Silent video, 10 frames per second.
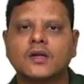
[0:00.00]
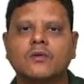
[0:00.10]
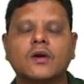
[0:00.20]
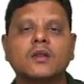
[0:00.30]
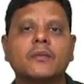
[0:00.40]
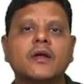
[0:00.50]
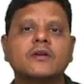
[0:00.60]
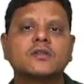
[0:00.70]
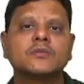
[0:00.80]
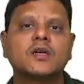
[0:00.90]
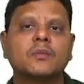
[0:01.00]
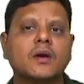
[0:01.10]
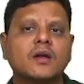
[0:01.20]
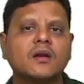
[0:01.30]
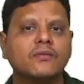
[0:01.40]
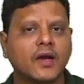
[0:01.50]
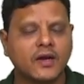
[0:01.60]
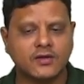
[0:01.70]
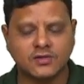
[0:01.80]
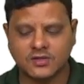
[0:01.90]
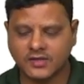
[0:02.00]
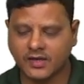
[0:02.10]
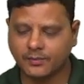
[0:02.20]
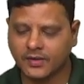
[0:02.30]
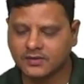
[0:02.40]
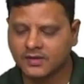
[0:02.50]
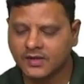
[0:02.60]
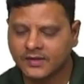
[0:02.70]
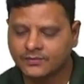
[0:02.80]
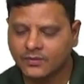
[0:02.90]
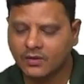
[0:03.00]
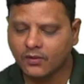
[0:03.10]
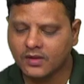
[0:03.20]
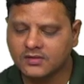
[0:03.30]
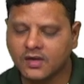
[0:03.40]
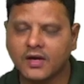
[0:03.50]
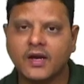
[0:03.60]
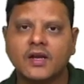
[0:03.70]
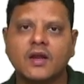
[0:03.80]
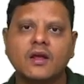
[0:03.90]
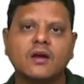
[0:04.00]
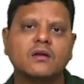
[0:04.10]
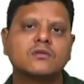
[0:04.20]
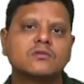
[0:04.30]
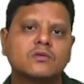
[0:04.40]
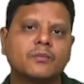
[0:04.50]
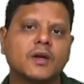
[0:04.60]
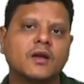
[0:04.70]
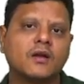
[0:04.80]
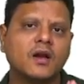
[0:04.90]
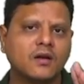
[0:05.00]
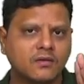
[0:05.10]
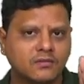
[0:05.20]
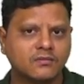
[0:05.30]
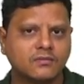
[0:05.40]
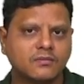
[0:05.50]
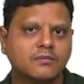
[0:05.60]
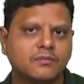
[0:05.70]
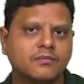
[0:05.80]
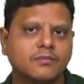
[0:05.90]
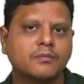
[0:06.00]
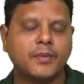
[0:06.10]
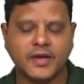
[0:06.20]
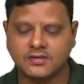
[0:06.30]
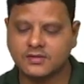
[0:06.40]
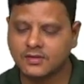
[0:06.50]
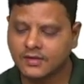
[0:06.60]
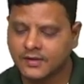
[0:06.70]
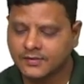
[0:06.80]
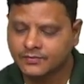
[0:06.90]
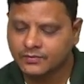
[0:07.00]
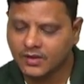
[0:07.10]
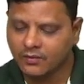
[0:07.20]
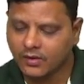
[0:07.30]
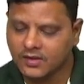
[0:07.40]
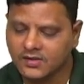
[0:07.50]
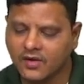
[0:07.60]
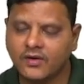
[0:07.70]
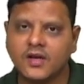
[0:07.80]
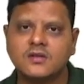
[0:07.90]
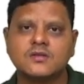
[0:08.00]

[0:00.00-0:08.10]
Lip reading: What is the meaning of subject matter? Financial statements. Then what is the criteria? So particular base. Then what is the evidence?